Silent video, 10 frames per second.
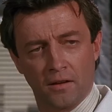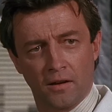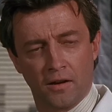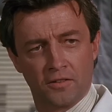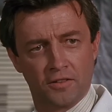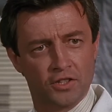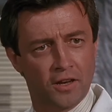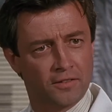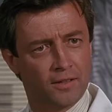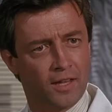Are you
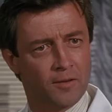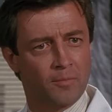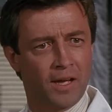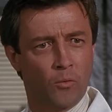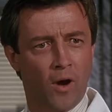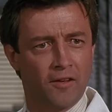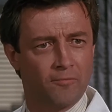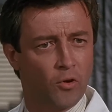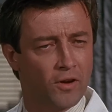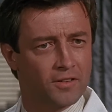suggesting that my wife
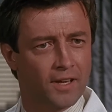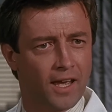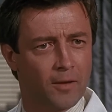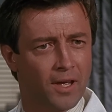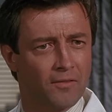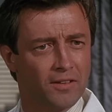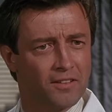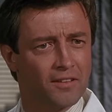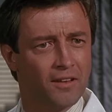poisoned Adam Evans?